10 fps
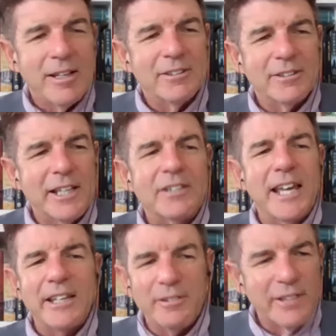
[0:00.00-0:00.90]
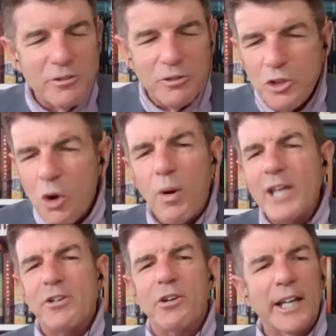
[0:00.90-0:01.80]
there's no
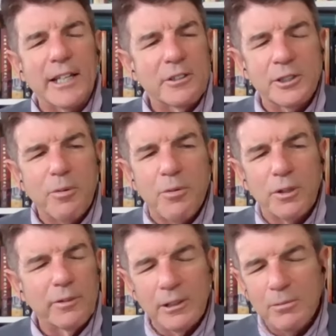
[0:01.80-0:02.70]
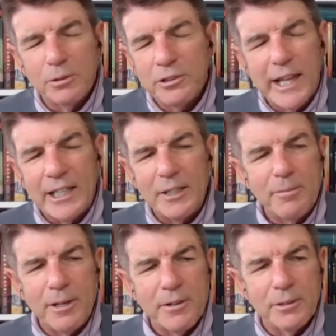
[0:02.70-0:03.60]
way they're going to get the support of the Liberals or the
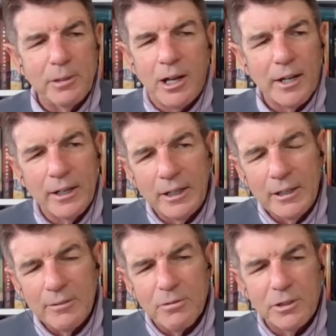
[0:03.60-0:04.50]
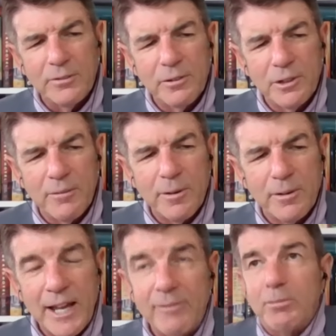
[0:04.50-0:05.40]
NDP or the Bloc for enough period.